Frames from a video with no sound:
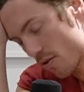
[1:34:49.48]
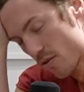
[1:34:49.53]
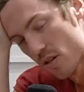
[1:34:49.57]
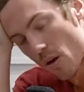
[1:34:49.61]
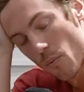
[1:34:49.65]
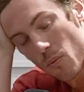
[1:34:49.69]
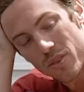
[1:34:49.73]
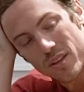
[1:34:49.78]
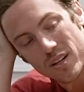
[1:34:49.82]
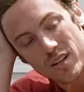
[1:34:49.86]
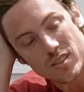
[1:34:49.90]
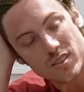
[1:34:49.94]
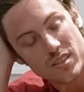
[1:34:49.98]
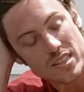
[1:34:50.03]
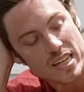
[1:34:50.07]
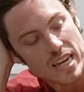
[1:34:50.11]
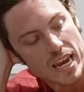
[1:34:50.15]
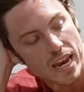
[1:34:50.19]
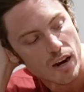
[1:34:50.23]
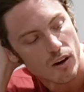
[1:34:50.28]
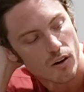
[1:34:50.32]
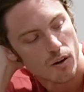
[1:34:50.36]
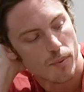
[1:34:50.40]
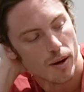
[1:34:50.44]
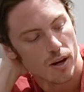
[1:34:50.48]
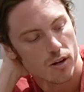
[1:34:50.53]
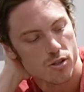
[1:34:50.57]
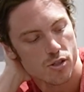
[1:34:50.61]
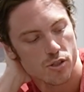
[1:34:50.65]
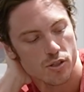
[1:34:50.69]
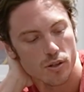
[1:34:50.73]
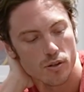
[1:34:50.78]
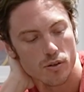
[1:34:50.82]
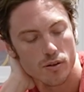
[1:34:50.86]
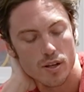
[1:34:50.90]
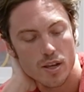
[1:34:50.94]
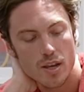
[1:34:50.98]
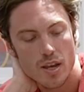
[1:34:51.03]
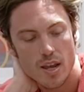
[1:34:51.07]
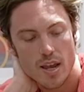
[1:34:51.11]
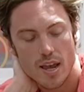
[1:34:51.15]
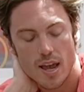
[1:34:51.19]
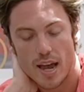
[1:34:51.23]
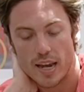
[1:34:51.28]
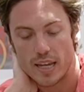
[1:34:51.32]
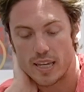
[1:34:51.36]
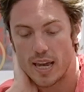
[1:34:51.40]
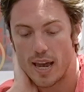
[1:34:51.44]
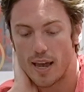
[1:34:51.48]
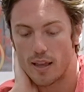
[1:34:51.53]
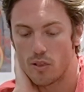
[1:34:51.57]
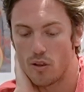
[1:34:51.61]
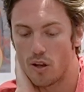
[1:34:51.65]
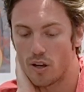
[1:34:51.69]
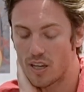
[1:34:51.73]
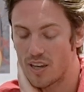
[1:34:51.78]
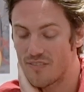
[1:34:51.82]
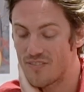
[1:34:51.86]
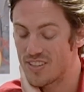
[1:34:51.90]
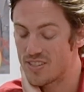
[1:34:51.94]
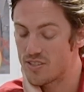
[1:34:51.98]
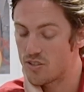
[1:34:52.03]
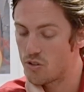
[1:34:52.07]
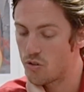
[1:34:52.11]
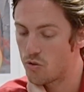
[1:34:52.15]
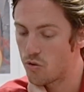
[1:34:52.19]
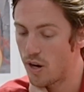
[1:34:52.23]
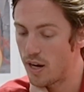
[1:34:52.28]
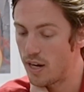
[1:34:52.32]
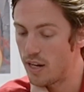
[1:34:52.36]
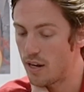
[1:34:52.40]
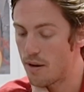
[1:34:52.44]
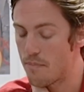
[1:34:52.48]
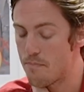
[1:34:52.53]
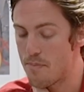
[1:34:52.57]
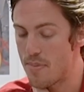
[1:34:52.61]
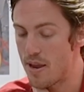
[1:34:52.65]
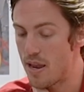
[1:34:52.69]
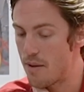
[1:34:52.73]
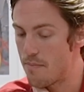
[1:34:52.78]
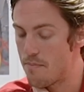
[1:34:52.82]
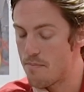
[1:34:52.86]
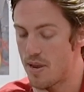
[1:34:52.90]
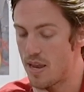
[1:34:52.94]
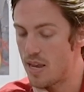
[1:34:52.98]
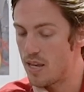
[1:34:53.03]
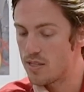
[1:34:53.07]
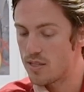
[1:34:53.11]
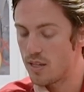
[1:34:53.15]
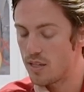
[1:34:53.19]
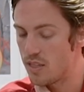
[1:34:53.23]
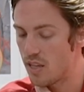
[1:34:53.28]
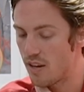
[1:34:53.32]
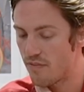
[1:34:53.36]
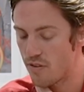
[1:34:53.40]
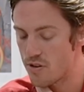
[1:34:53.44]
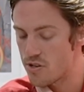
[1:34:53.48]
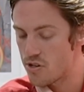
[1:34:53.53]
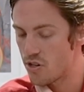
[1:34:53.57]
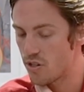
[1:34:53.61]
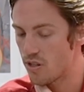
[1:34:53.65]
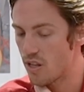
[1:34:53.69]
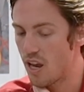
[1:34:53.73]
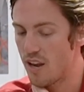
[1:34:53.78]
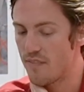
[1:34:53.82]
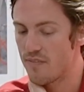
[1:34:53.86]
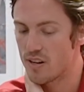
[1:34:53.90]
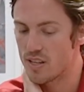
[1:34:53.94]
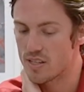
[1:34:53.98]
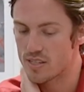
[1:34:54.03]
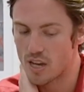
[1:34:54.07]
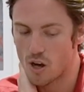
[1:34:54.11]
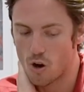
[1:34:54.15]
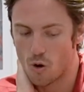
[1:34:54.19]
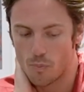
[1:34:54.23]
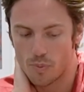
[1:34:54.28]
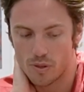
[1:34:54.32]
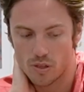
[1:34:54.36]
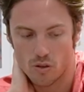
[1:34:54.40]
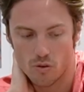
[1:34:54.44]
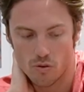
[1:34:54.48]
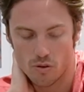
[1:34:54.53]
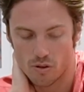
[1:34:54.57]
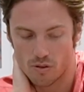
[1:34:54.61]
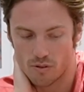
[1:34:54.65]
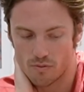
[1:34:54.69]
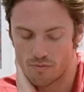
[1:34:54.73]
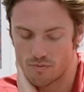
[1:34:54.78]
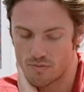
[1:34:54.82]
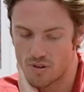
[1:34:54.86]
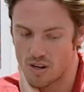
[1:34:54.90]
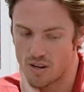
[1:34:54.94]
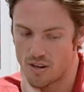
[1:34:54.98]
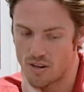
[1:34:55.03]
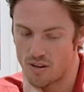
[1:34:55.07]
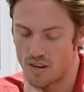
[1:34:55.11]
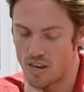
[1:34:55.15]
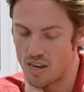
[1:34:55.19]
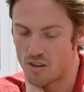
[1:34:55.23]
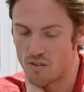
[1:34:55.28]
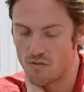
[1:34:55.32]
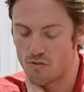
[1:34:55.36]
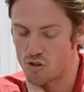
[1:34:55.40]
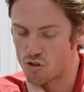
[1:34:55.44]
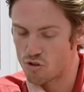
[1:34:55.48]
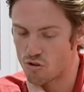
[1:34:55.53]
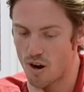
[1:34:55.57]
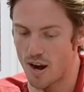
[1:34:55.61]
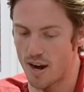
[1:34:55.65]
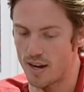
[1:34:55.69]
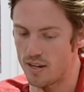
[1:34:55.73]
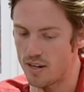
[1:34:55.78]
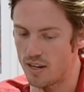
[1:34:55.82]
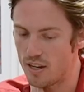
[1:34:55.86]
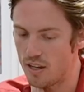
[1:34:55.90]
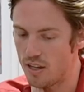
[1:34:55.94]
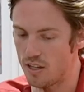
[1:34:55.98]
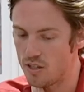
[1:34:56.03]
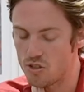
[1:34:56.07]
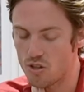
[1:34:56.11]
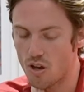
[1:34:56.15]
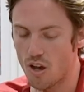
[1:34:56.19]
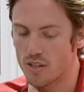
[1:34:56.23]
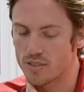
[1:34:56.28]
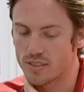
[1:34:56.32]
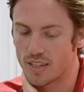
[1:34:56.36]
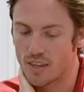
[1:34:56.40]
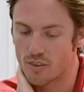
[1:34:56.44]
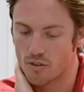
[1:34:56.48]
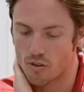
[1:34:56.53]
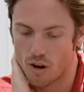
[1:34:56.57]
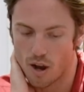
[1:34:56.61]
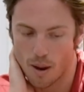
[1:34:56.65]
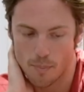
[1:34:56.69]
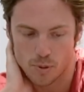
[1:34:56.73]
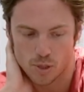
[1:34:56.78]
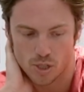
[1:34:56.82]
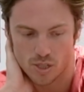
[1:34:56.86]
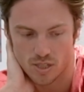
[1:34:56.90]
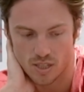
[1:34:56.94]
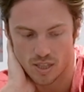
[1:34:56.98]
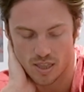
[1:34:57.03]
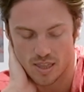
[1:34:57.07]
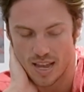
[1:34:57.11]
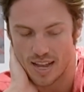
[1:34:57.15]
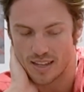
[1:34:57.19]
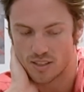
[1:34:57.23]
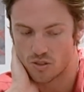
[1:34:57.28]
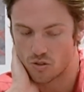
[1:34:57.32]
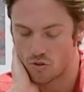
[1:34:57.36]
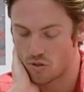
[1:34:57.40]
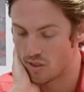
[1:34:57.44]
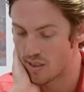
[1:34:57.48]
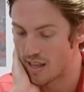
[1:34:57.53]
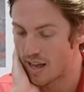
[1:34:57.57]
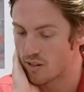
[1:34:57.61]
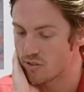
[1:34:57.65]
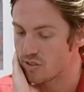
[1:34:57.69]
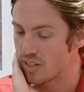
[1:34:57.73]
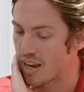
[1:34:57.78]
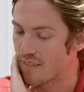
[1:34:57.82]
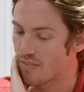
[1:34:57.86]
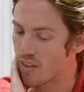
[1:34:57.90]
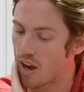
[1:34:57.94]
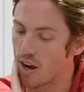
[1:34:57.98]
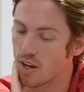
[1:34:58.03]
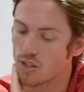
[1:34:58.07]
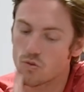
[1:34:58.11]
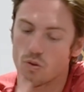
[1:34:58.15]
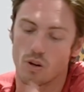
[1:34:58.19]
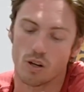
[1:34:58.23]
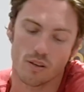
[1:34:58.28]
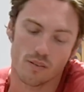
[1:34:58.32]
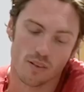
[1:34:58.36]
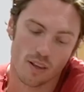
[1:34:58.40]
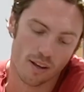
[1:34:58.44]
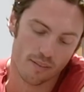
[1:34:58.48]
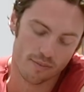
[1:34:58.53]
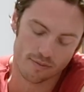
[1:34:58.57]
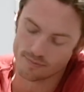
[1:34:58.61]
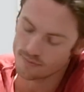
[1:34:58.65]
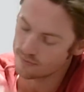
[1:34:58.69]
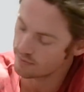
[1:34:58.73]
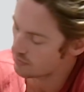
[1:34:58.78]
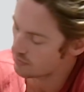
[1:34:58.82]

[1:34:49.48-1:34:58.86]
someone that doesn't care about you again look if it's creating an ma- amazing difference in your life and it's helping you and you're and you've tried exhausting other options and that allows you to have the highest quality of life